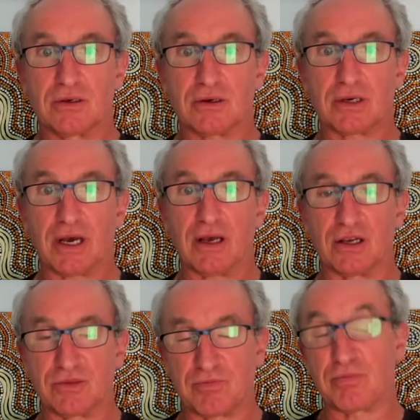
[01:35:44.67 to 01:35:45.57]

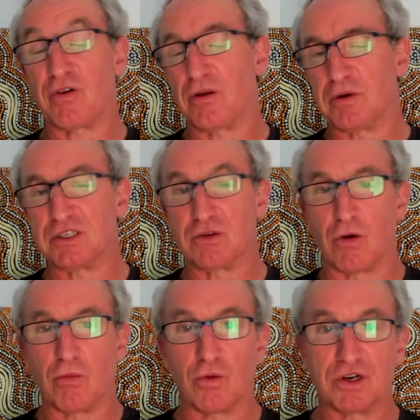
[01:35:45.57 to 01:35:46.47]
Okay? Followed by 0
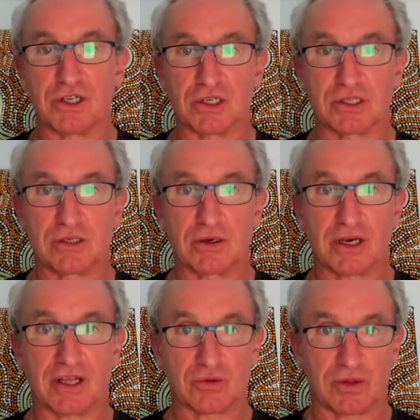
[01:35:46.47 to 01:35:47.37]
or more digits. Okay,
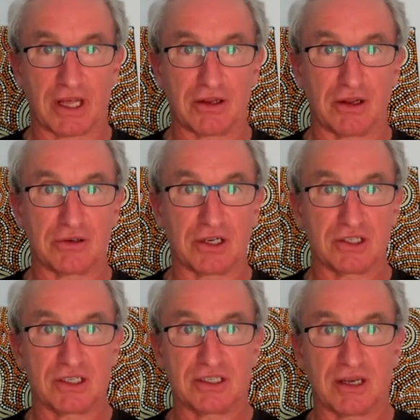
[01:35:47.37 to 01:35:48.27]
that's what that
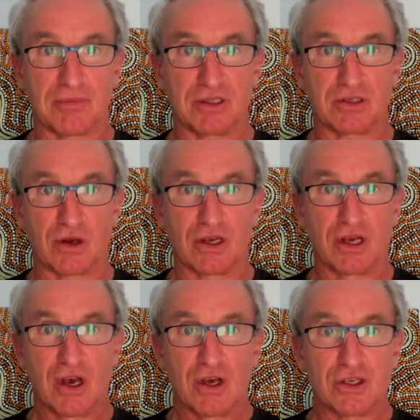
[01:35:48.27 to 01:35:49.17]
notation says. That means
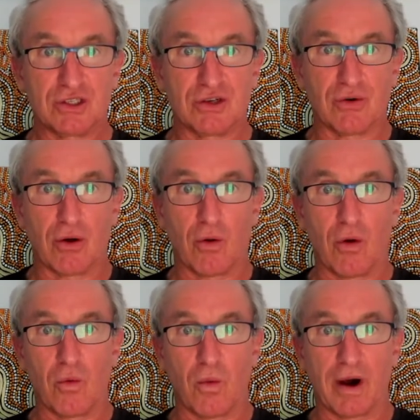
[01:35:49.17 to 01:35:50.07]
0
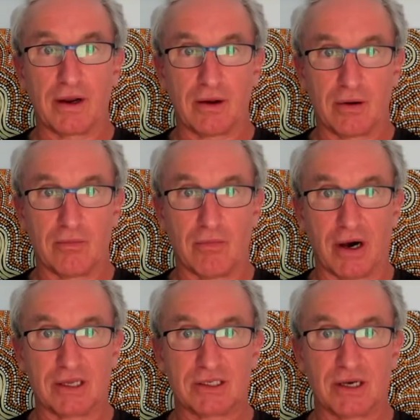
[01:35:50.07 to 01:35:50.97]
or 1
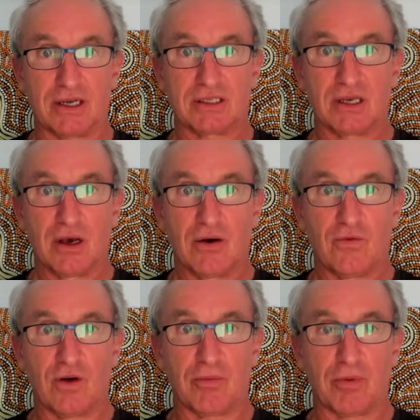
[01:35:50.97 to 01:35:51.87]
minus signs,
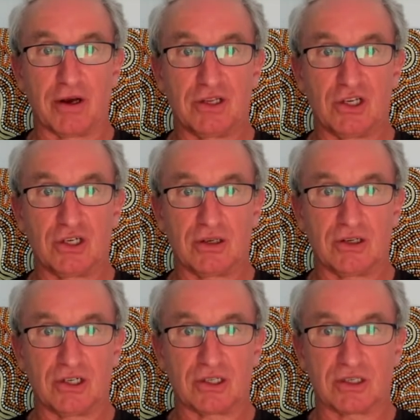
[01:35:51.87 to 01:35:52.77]
followed by a digit.
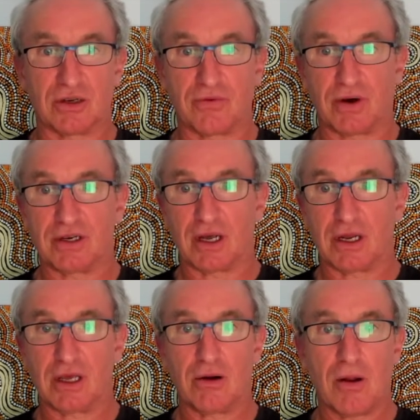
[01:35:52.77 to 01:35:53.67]
Digits are defined down
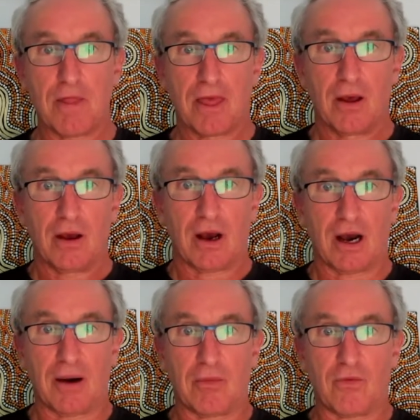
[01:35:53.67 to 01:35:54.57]
here.
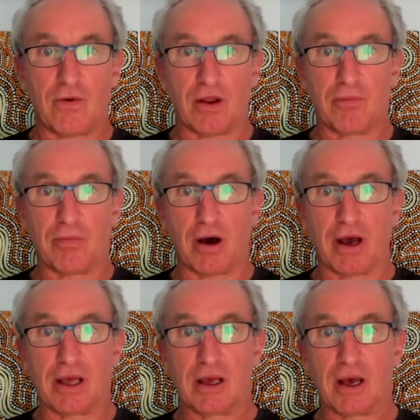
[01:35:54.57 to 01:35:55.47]
Followed
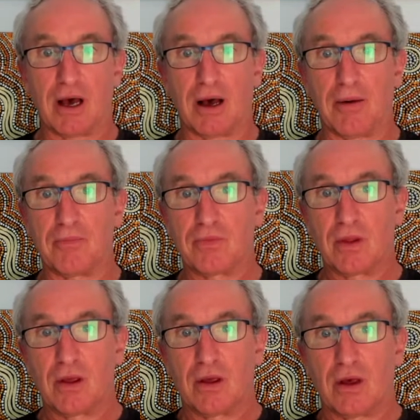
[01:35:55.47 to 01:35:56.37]
by
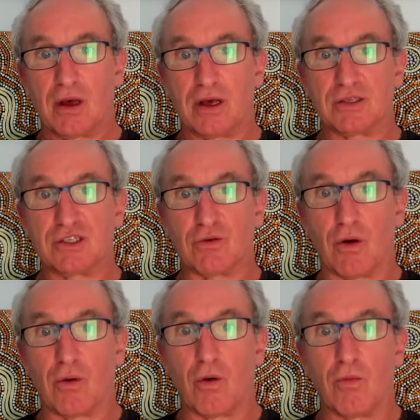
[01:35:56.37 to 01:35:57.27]
a
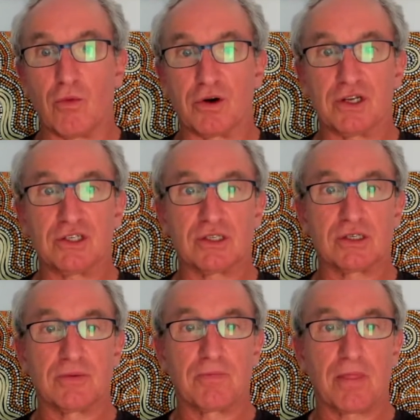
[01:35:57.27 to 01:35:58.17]
0 or more digits.